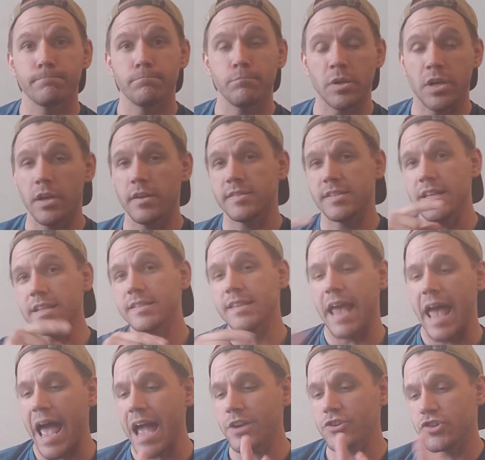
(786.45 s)
Because its
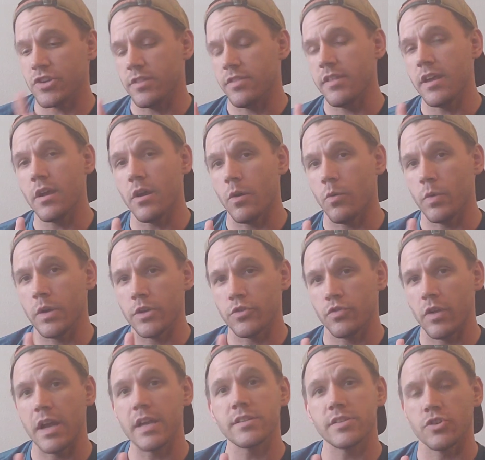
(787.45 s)
action there, when it
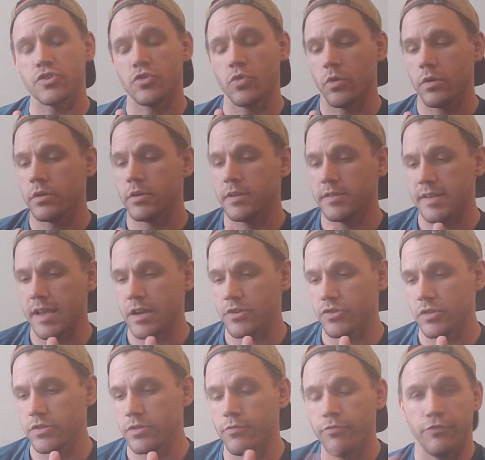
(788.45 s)
tries to shorten, is
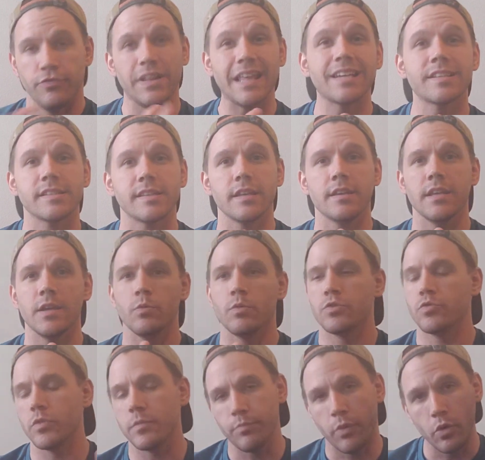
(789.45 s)
actually to flex the knee,
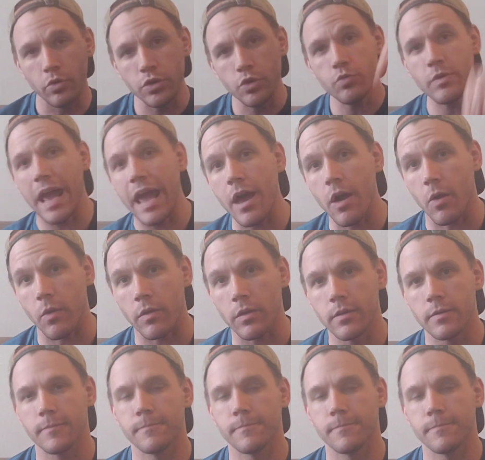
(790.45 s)
which would pull you down.